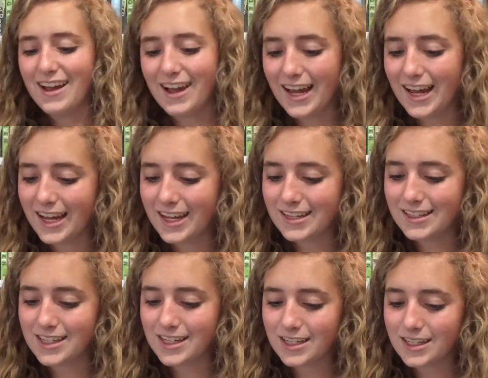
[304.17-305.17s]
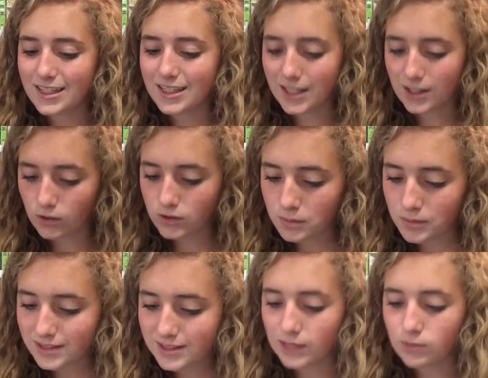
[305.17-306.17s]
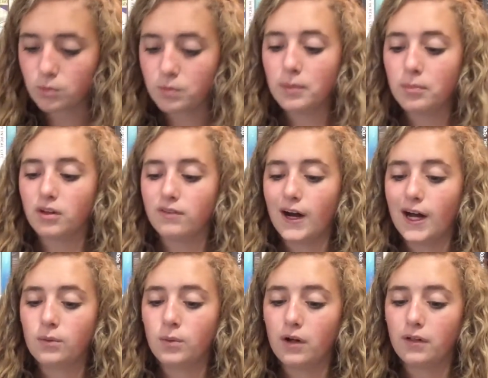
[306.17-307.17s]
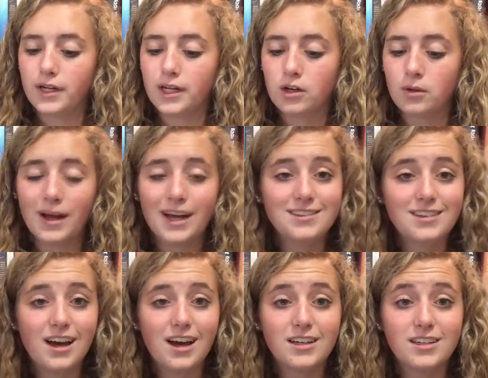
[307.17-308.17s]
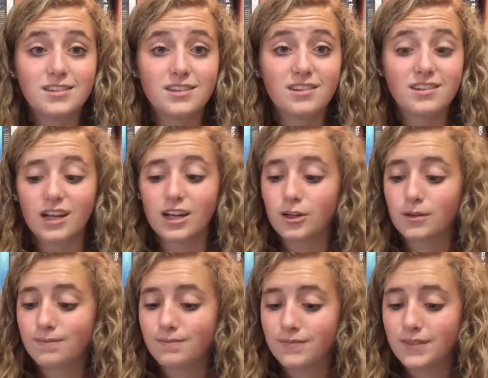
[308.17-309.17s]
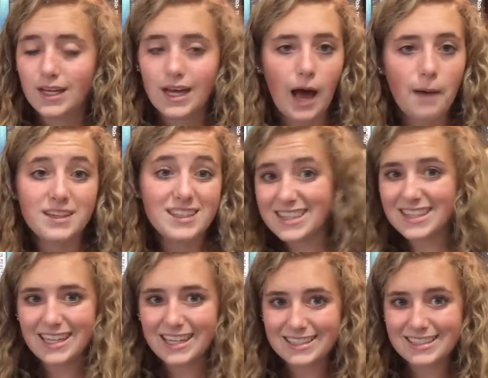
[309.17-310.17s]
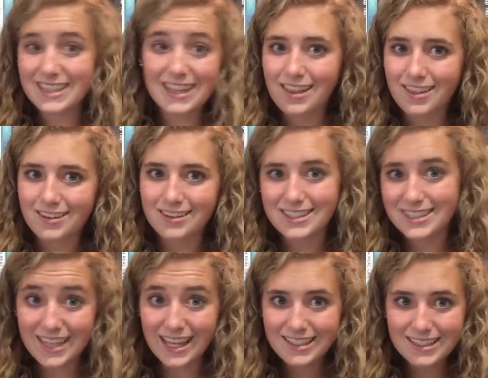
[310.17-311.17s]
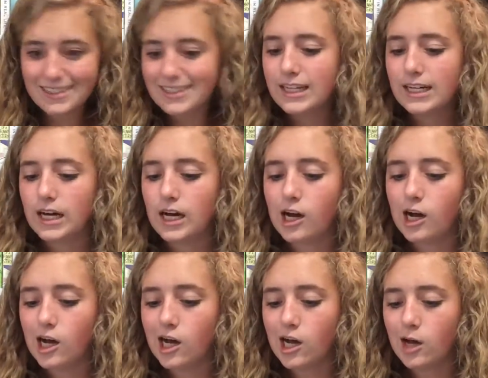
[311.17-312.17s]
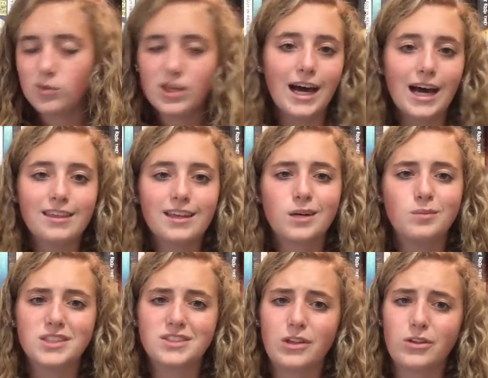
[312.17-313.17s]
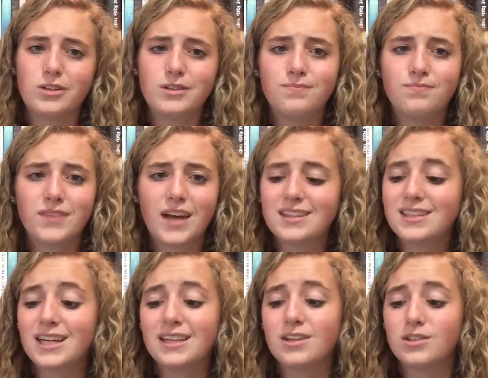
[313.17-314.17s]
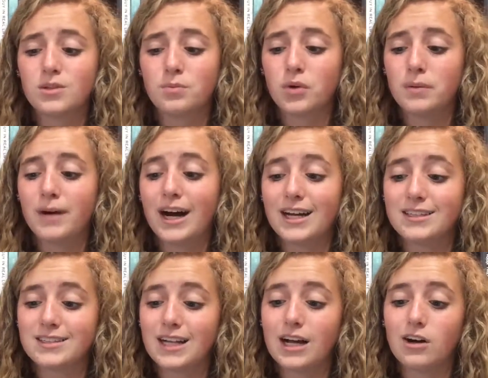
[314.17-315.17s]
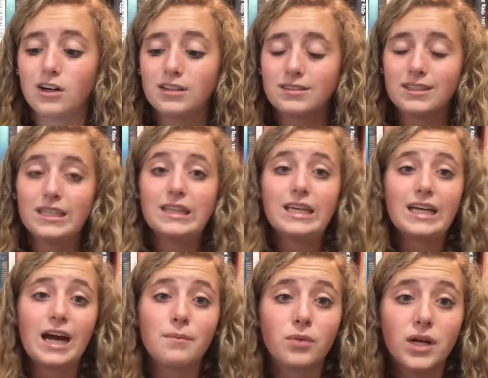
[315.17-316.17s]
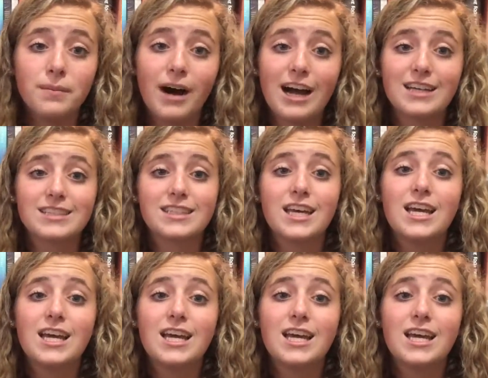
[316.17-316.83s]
and can only be seen with people of high quality. Your mascot is the snake. I'm a sneaky, slithery snake. Um, yeah, I think I'm in Slytherin. I said there's a pre-bias, and I honestly think I'm pre-biased